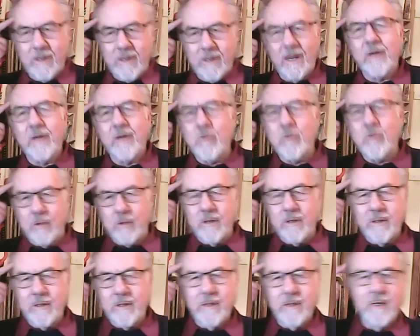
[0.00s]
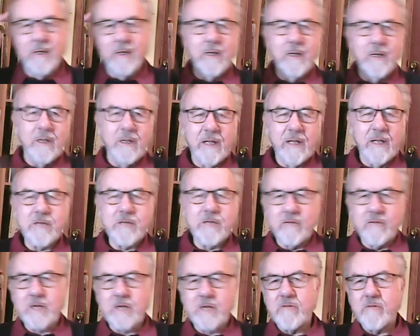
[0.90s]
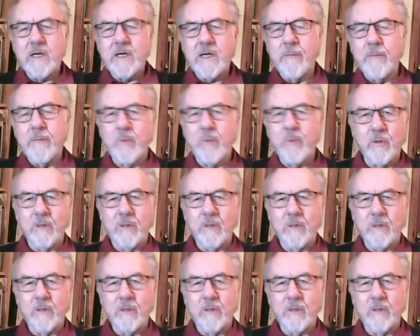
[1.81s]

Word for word: could. That's, that's really important.